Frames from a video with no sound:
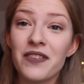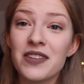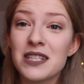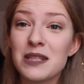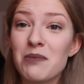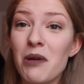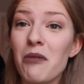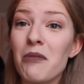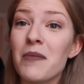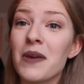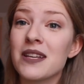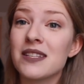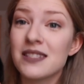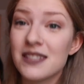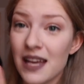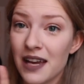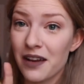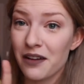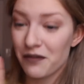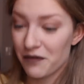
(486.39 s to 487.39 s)
This is probably my
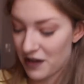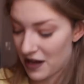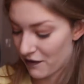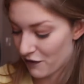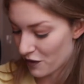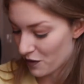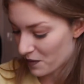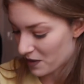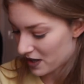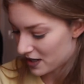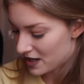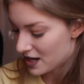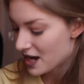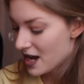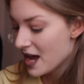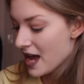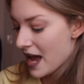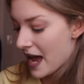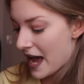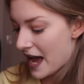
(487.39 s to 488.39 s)
second favorite one,
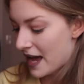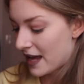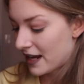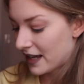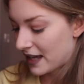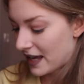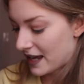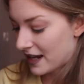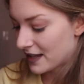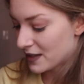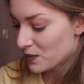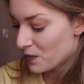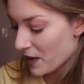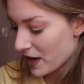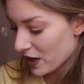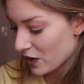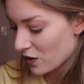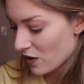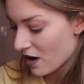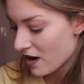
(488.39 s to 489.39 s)
and again, it's
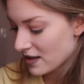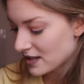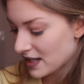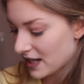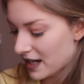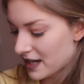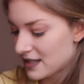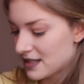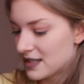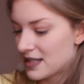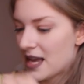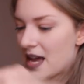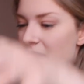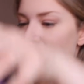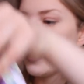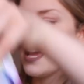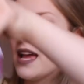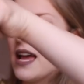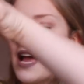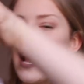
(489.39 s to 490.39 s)
White Cross, like I
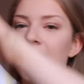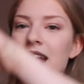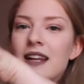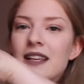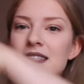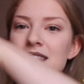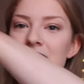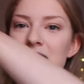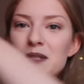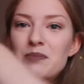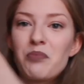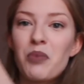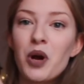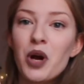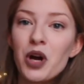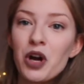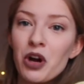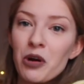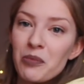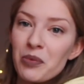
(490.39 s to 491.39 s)
said, and it's this
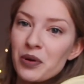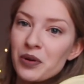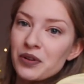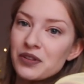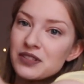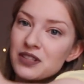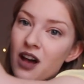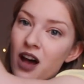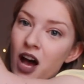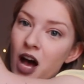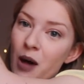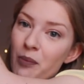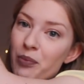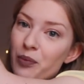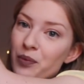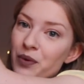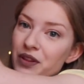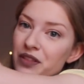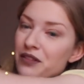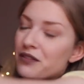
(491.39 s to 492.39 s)
purple
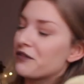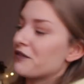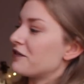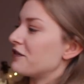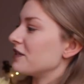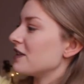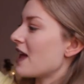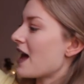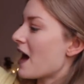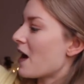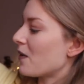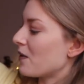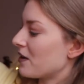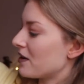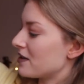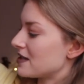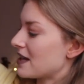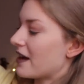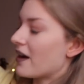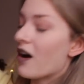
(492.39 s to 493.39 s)
top with
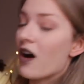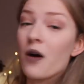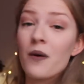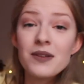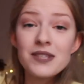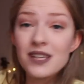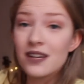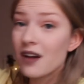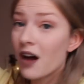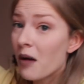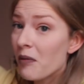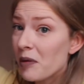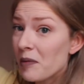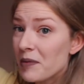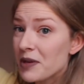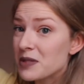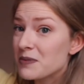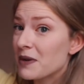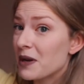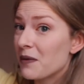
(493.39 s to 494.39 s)
flowers. I always get
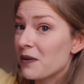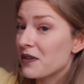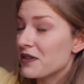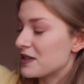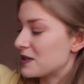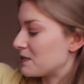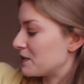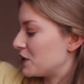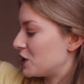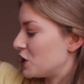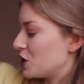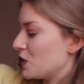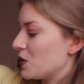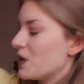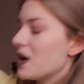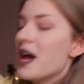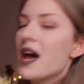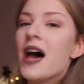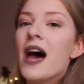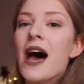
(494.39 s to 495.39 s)
compliments when I wear this one
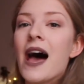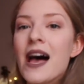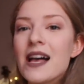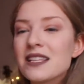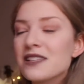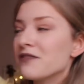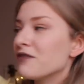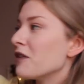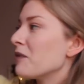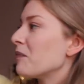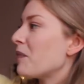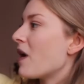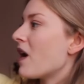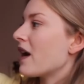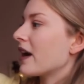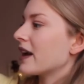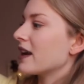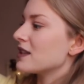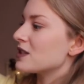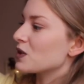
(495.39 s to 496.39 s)
too. Has the front
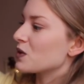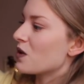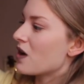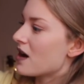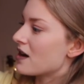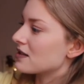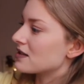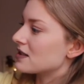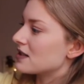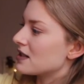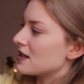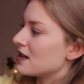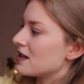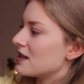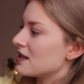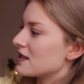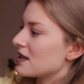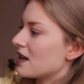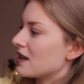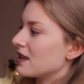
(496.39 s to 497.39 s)
pockets,
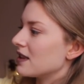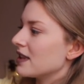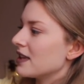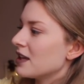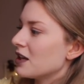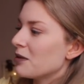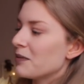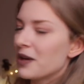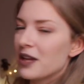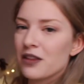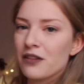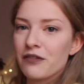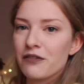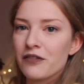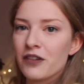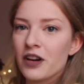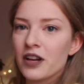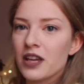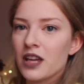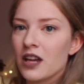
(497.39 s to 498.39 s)
crosses a little bit in the
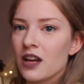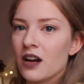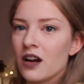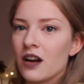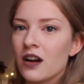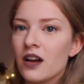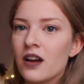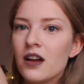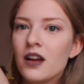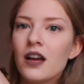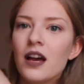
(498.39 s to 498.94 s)
front here.